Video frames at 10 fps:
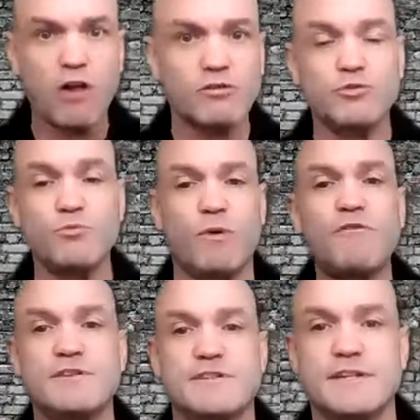call and do
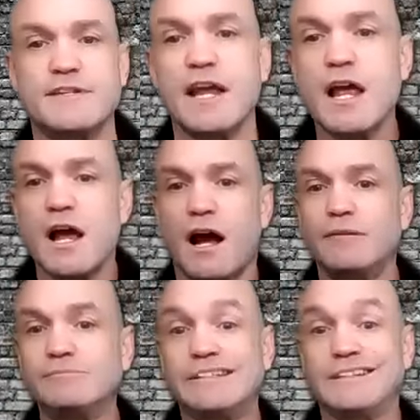references.
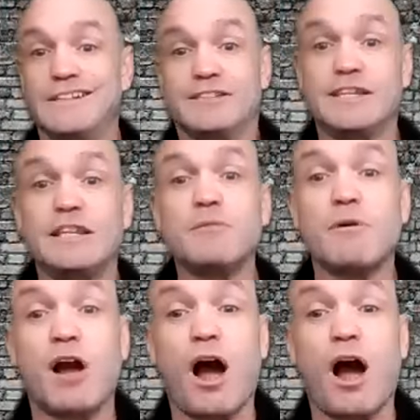Send them a